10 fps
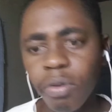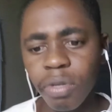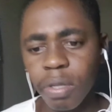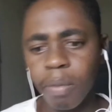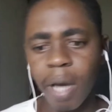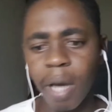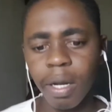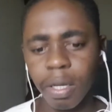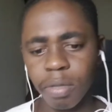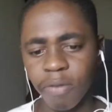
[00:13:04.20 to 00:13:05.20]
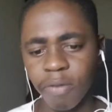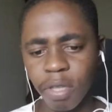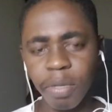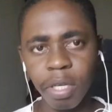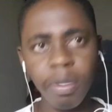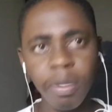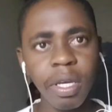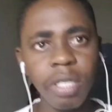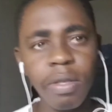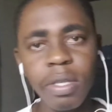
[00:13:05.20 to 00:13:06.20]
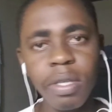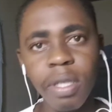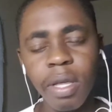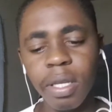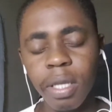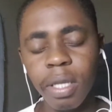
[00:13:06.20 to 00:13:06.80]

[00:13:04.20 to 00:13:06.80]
the body language, for example, in communication, they say that